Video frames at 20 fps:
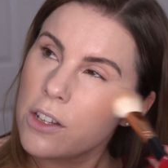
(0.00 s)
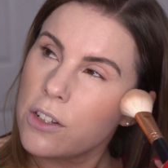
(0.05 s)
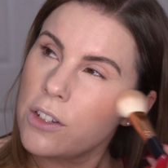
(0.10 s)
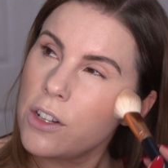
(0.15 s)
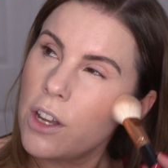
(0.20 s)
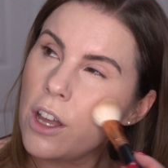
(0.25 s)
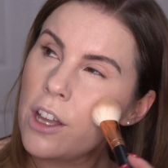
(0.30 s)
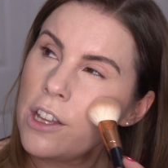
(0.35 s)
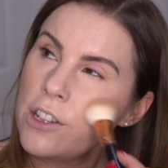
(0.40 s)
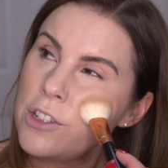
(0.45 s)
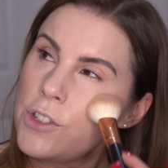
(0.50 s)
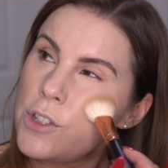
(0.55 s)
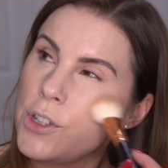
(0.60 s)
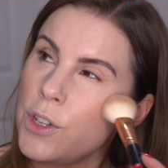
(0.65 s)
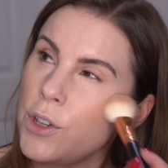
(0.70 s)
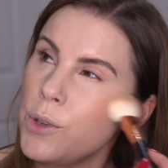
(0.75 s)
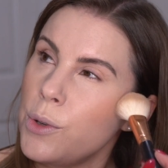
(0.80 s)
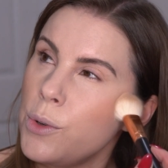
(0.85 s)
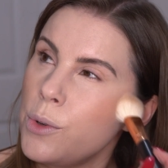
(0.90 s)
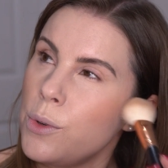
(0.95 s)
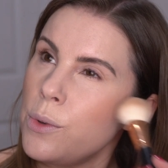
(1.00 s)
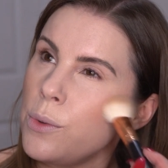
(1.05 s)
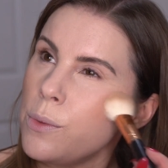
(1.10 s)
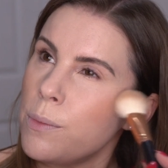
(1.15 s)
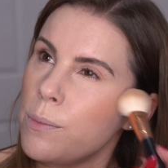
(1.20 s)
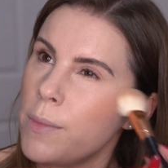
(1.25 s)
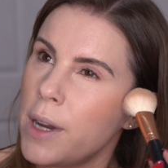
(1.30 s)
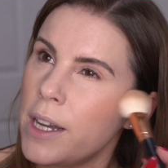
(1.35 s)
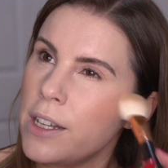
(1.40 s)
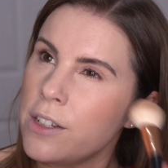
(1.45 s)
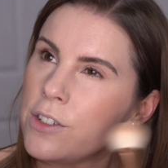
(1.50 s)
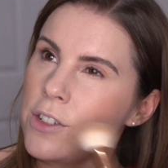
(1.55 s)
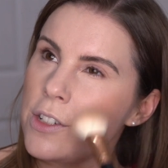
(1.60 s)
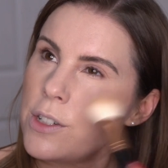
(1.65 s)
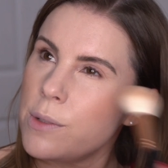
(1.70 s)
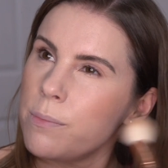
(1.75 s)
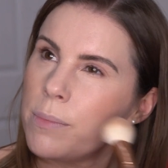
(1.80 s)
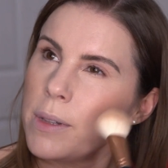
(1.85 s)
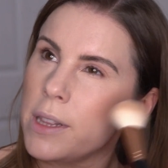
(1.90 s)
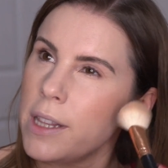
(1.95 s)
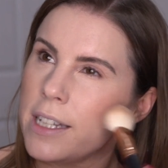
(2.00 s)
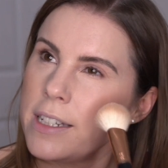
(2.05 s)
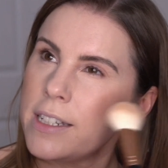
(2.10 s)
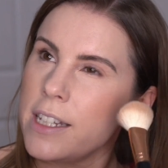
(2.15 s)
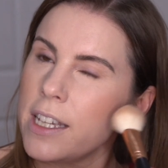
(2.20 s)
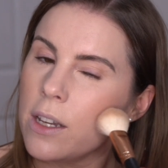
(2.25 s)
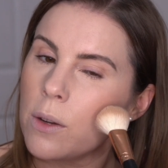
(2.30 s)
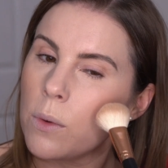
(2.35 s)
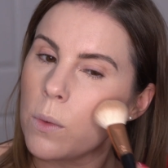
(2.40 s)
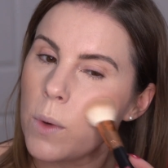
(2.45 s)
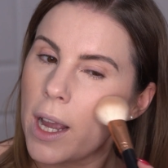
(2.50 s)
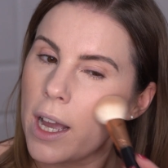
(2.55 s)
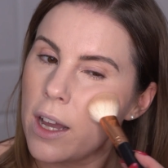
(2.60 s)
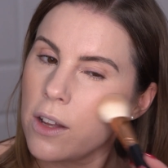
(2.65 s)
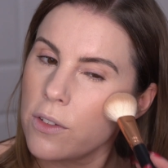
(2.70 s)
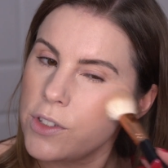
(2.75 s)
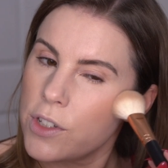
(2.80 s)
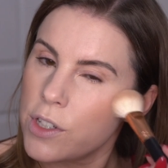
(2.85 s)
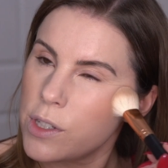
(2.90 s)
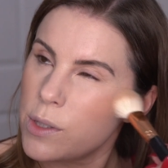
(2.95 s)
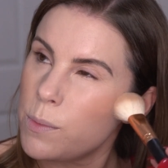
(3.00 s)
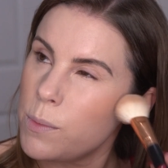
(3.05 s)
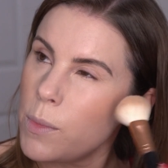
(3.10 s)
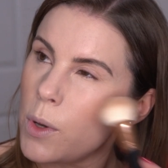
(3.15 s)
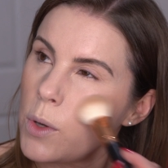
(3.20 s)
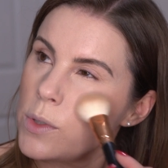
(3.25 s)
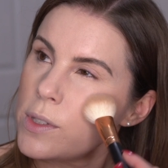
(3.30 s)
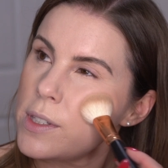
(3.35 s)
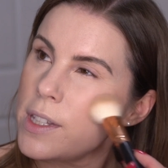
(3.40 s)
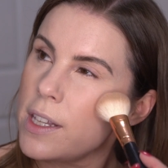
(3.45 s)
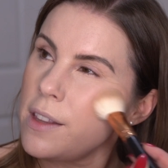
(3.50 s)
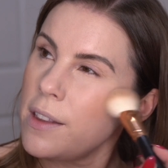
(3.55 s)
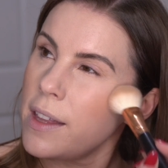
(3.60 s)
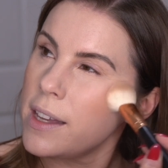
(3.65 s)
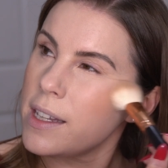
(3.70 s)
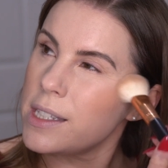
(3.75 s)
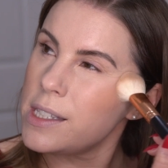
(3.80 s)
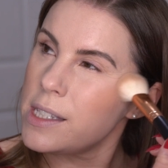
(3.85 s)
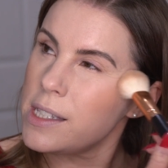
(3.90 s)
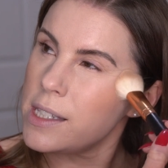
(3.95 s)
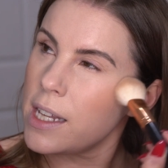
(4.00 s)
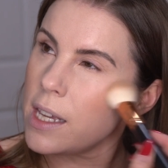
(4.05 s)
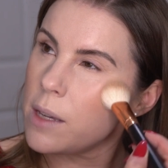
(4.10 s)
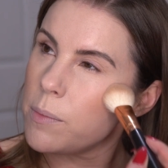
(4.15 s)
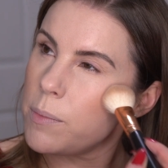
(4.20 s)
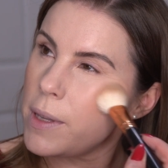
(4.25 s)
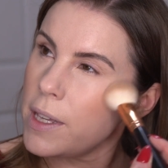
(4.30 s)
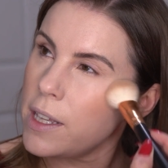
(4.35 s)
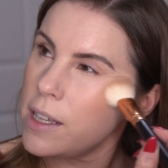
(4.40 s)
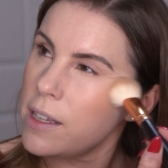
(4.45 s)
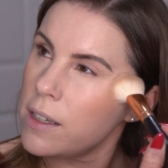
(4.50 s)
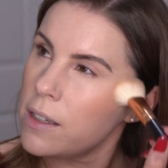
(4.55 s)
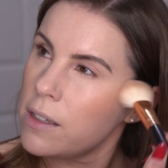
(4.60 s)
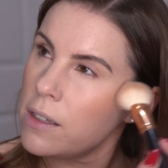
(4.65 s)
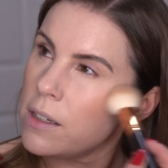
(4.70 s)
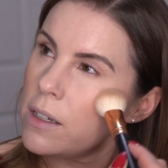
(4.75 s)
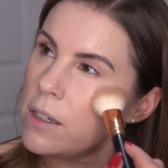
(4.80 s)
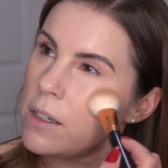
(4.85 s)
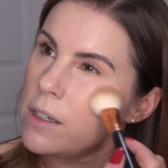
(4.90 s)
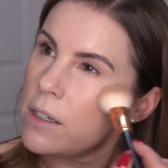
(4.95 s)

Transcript: not too much blending around, just mostly like stamping